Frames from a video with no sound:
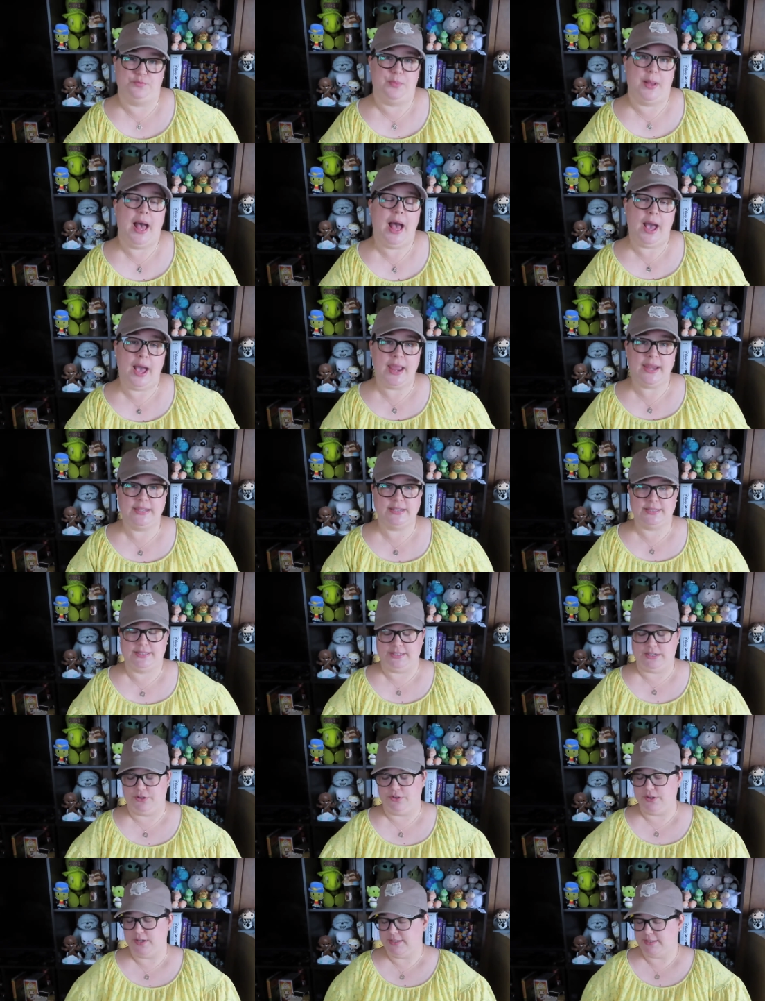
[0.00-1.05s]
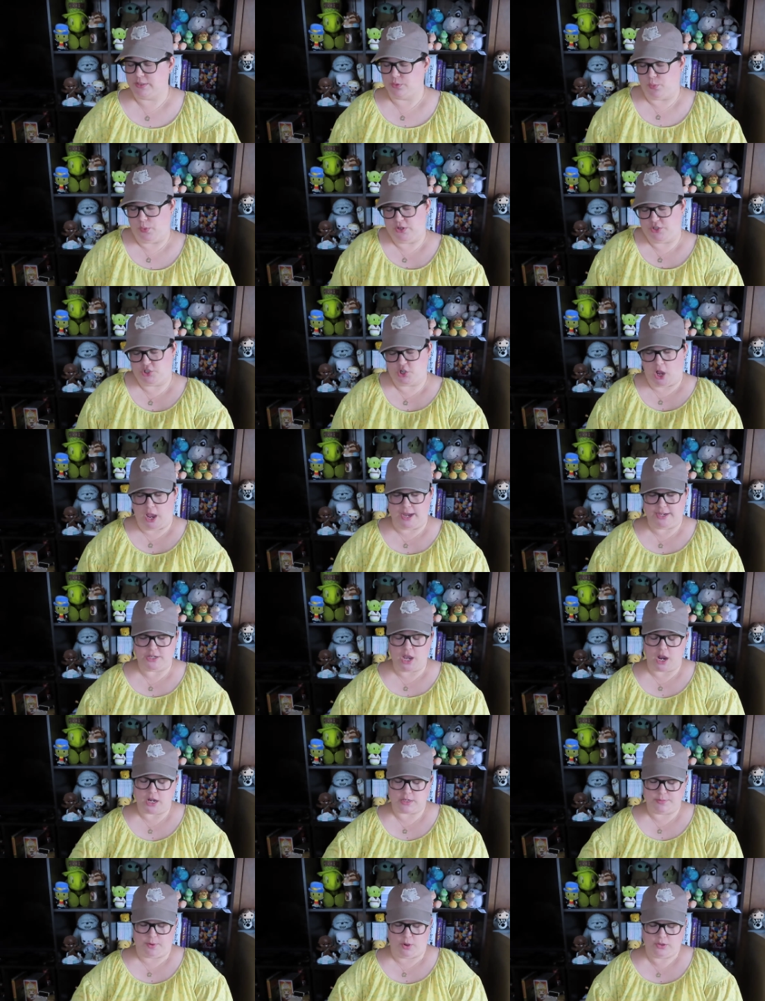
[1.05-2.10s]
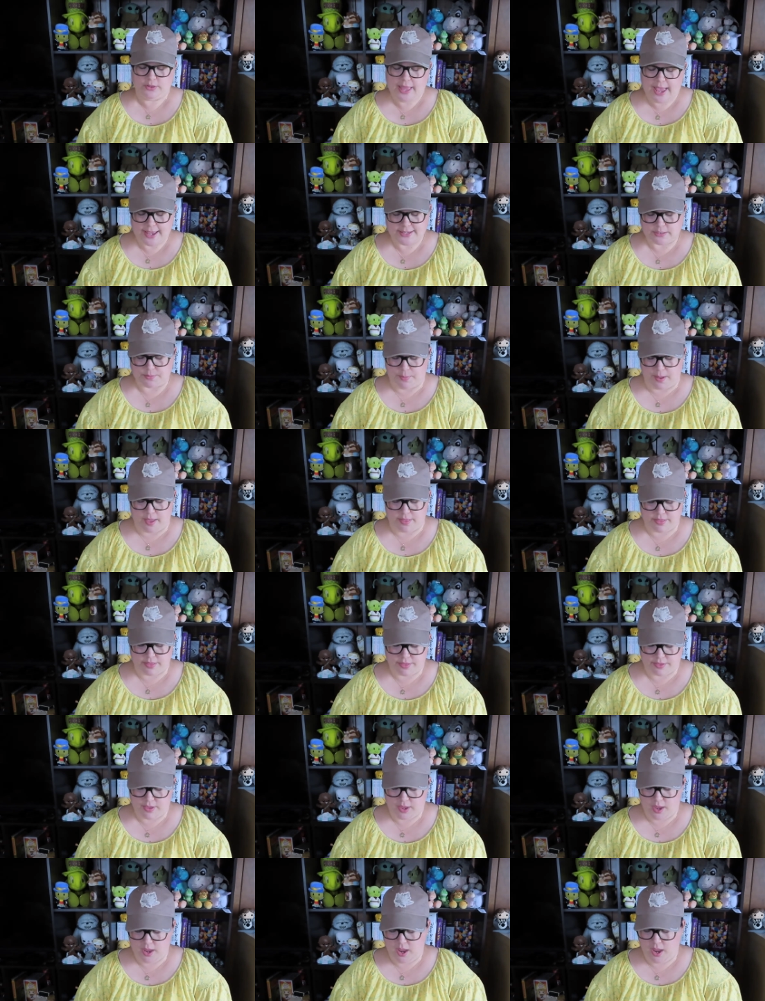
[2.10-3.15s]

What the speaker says: Behind series, which I talked about last month.